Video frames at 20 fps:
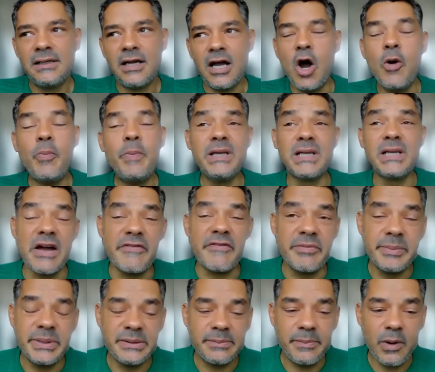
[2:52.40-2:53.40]
Open
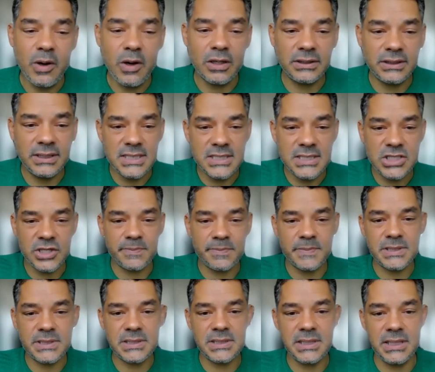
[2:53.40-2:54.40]
government
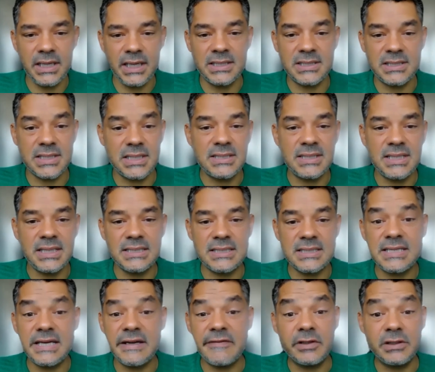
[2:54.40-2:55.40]
partnerships exist in
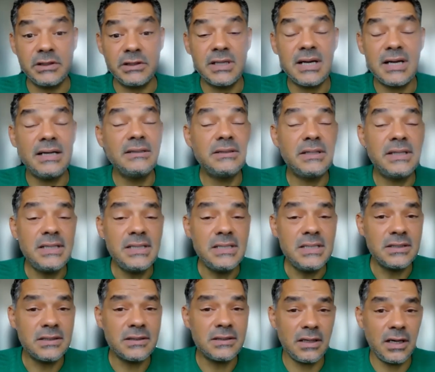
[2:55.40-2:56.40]
several
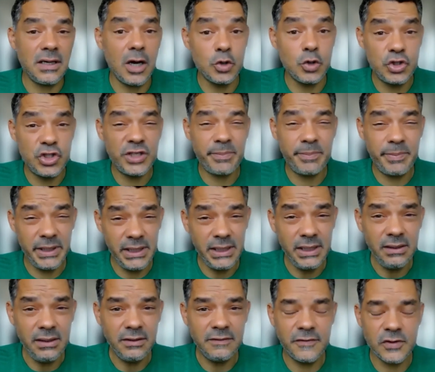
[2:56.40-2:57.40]
countries,
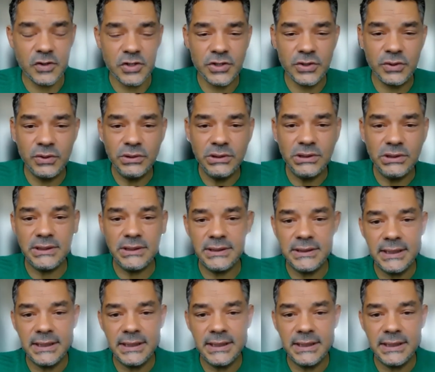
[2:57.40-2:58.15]
OGP for short,